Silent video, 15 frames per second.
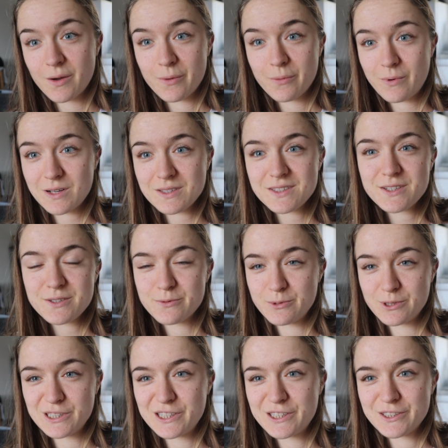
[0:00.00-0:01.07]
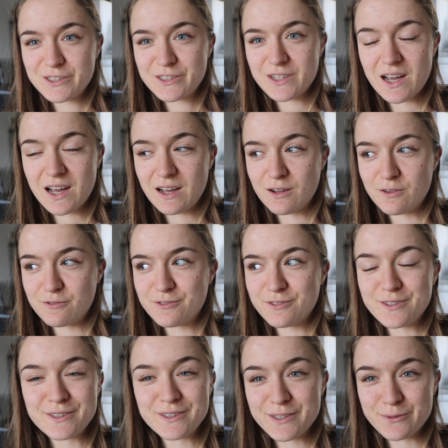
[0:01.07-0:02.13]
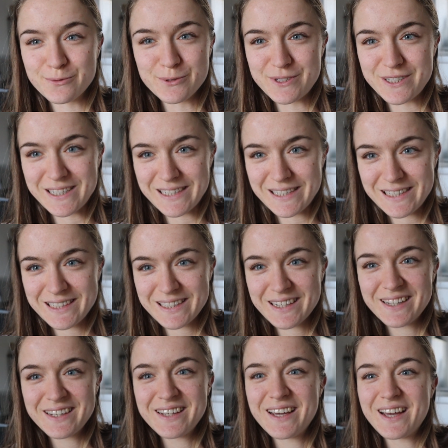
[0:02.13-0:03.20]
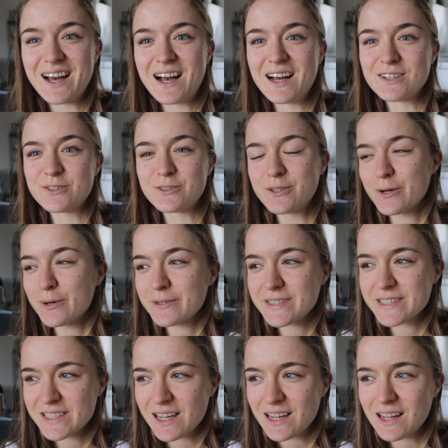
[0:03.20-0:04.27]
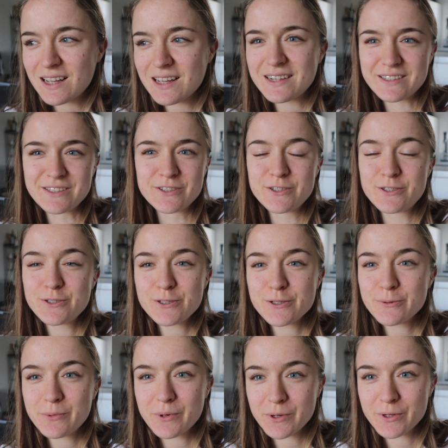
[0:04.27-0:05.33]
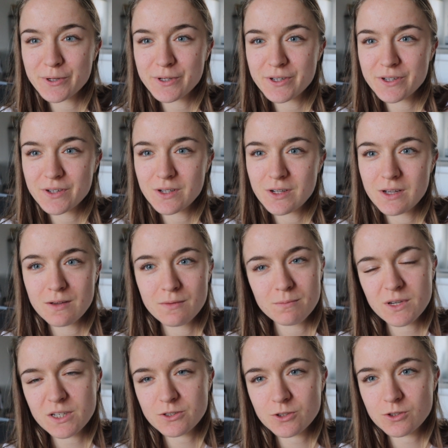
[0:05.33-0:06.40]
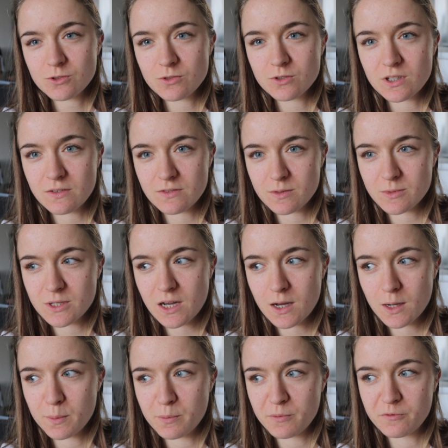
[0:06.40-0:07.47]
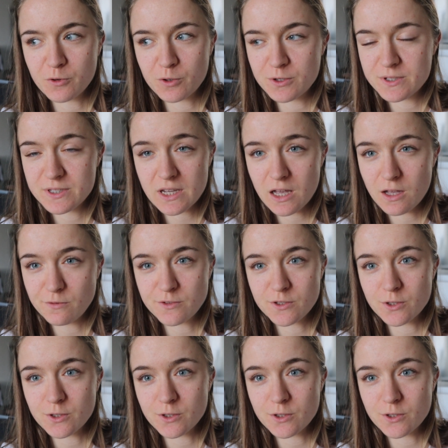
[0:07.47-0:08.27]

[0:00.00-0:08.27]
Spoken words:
Whilst it's really good to have this routine, and to go outside and to do your work, make sure to also have some time for yourself.